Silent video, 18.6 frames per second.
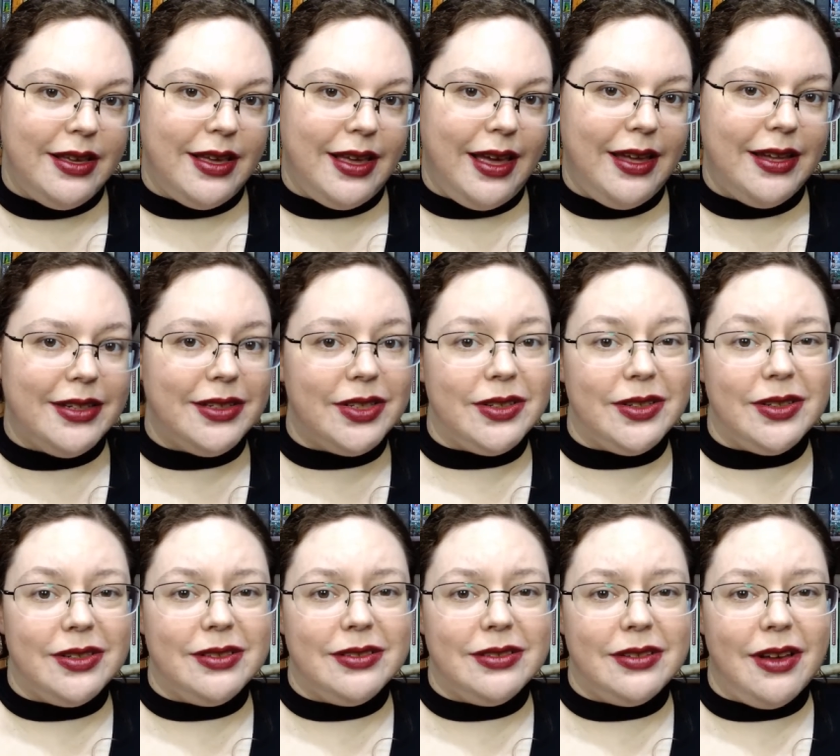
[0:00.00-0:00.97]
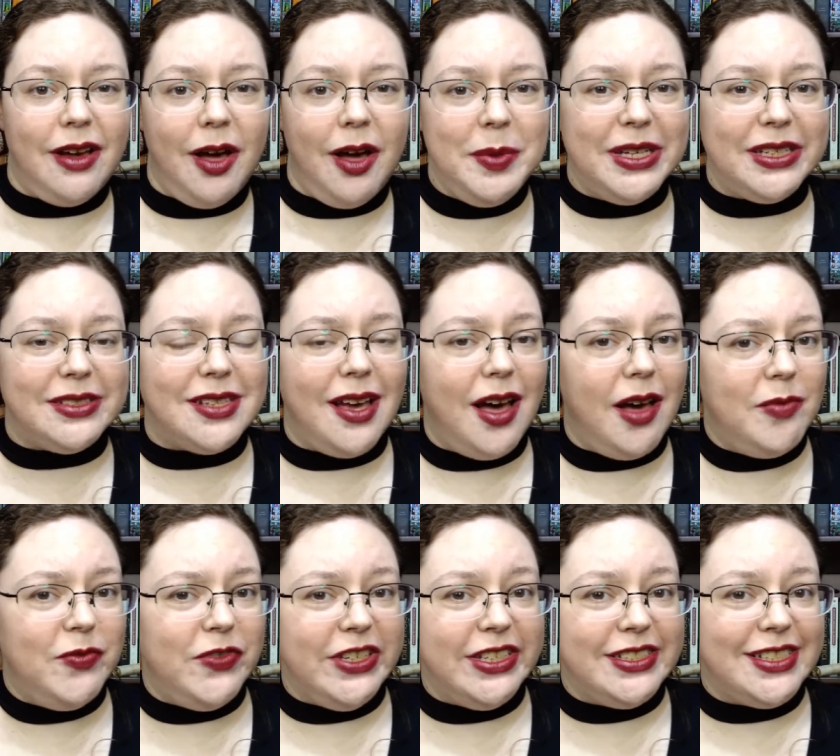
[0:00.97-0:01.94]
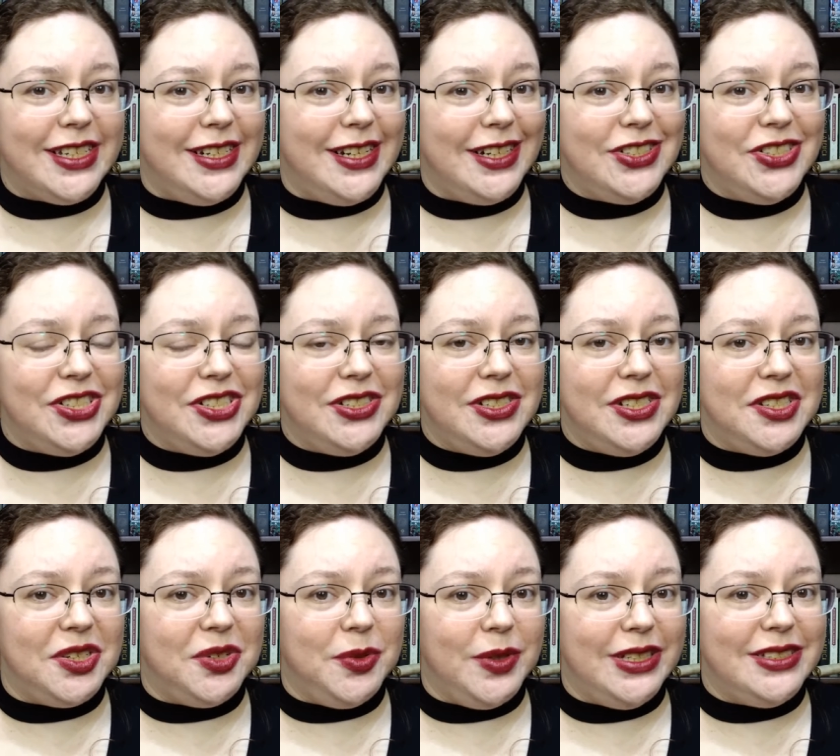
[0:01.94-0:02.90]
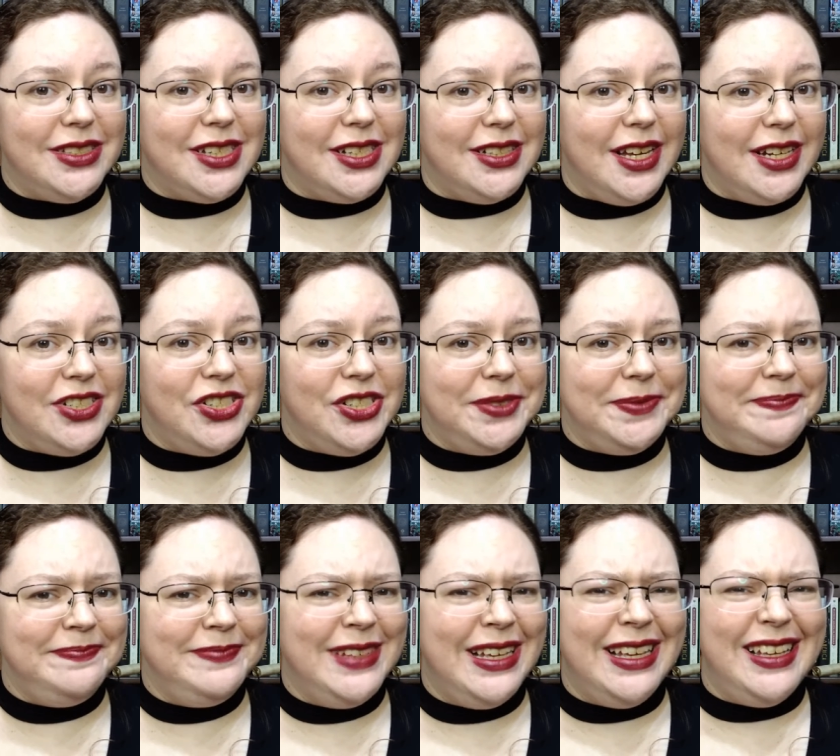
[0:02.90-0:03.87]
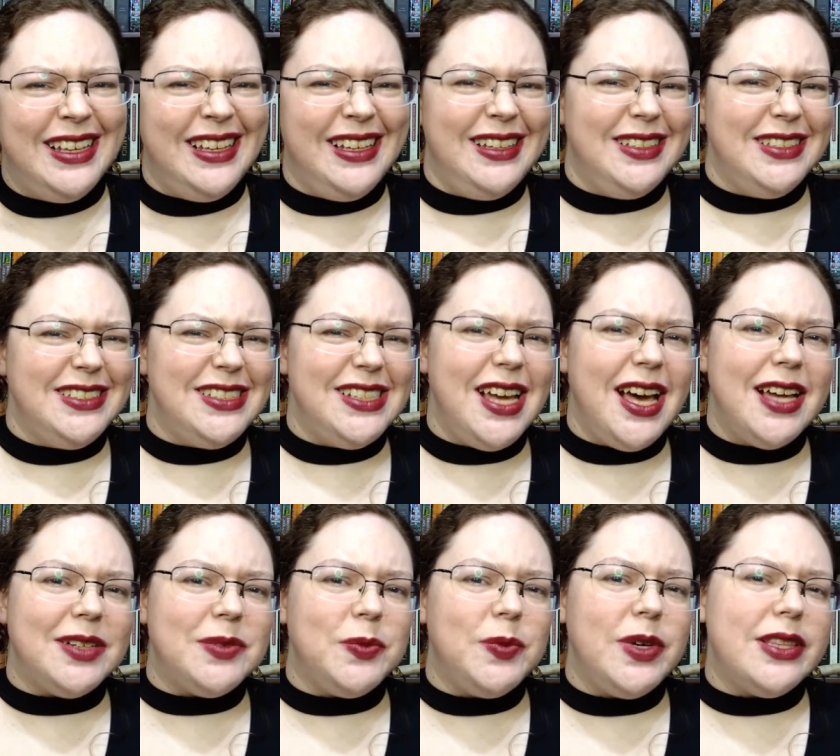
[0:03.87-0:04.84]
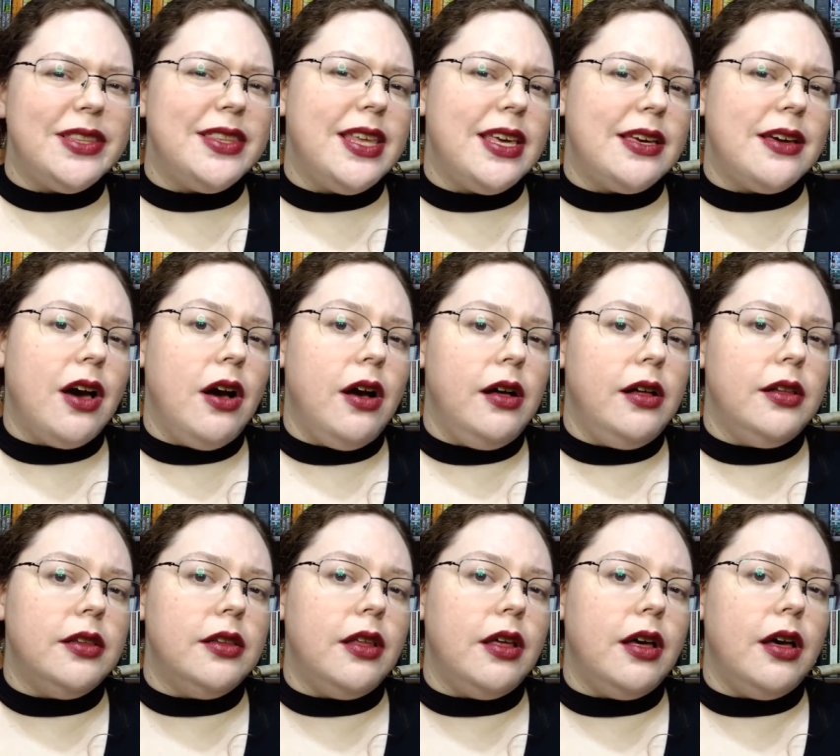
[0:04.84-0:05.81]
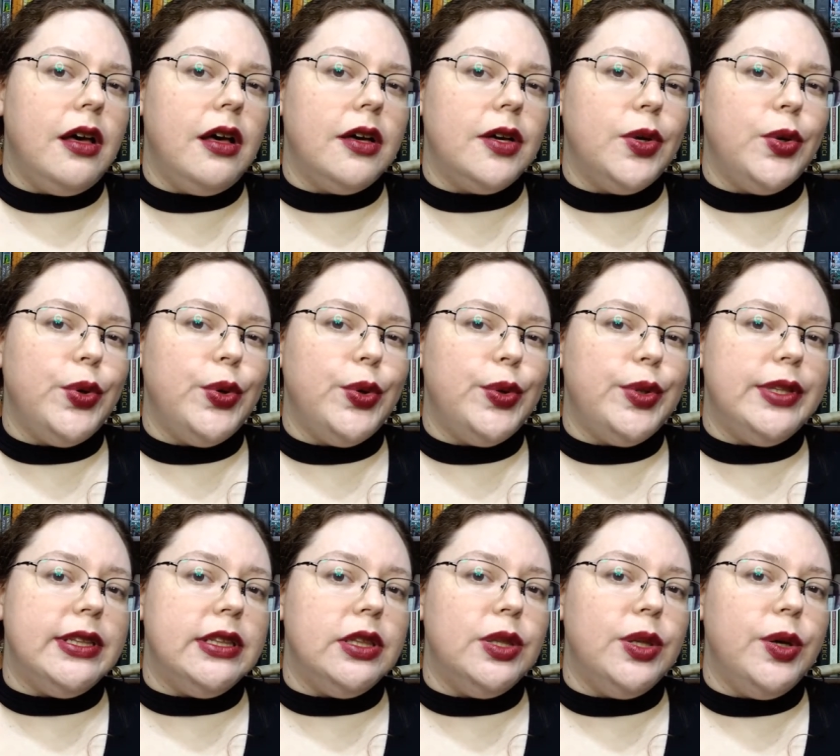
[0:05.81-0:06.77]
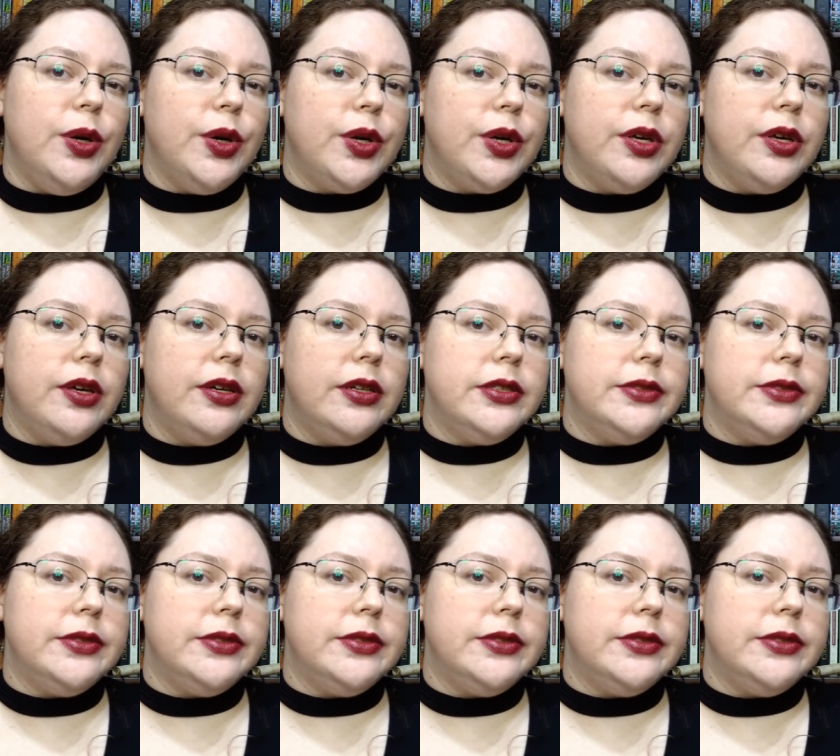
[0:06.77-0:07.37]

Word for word: and Obbink's obvious connection to the Greens' collection is not what they call a good look.